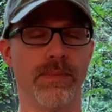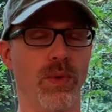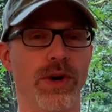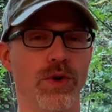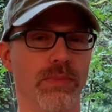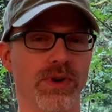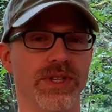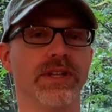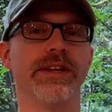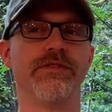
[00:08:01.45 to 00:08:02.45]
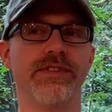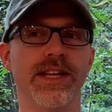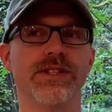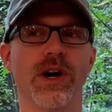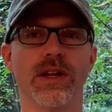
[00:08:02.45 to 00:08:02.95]
am the one who personally
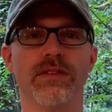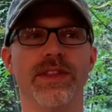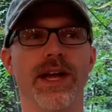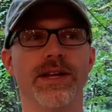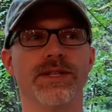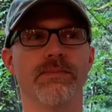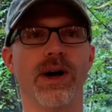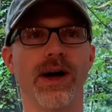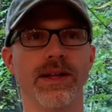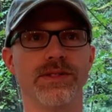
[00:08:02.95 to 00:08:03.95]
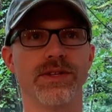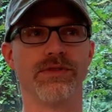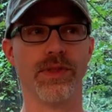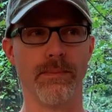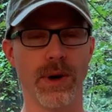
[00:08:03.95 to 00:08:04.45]
feeds all of the isopods
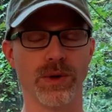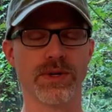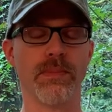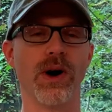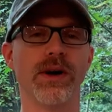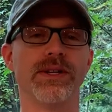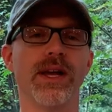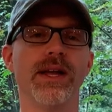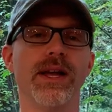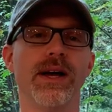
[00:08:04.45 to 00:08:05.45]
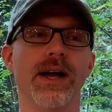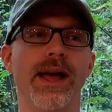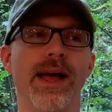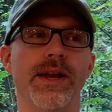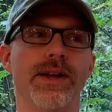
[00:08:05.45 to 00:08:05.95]
for the most part.
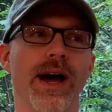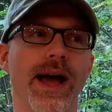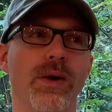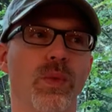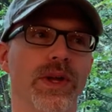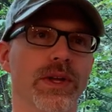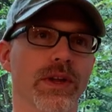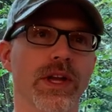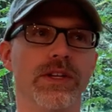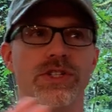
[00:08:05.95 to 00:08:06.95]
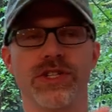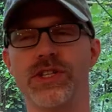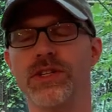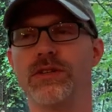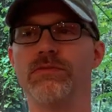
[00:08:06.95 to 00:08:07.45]
And I will
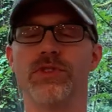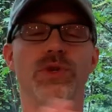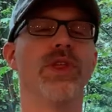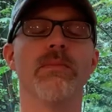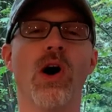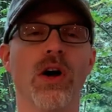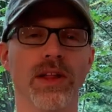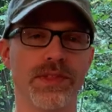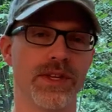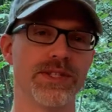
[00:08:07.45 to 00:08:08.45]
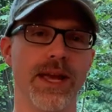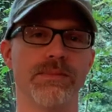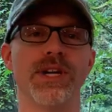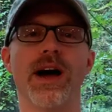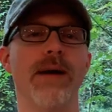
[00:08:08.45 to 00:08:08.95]
just do them all at the
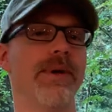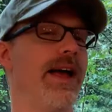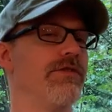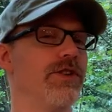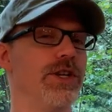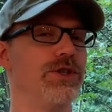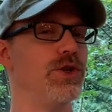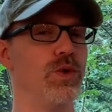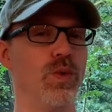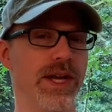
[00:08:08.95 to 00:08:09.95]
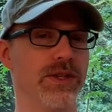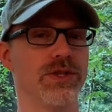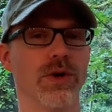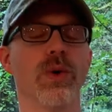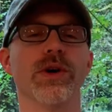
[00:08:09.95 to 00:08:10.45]
same time every 2
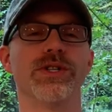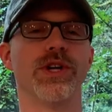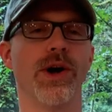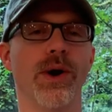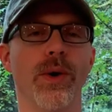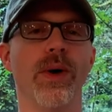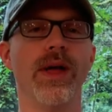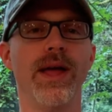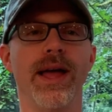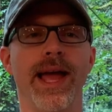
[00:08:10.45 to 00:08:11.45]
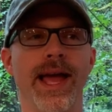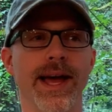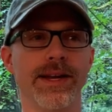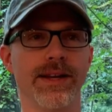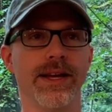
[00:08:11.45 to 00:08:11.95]
weeks or so.
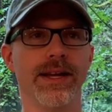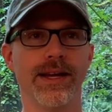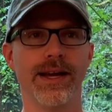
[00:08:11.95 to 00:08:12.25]
And